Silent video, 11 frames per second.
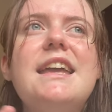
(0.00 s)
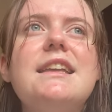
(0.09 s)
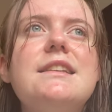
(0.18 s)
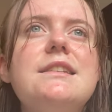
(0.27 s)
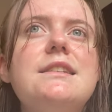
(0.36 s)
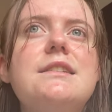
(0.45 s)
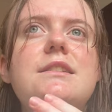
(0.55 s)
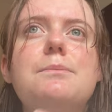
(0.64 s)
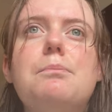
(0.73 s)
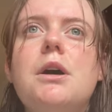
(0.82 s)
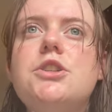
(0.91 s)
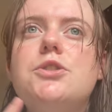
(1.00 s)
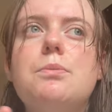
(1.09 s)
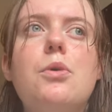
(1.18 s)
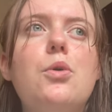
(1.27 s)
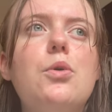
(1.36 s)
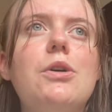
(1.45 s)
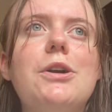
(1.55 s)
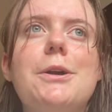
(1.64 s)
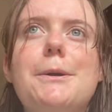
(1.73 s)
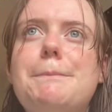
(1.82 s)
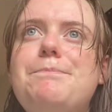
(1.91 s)
is much
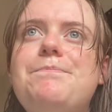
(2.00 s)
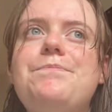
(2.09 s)
more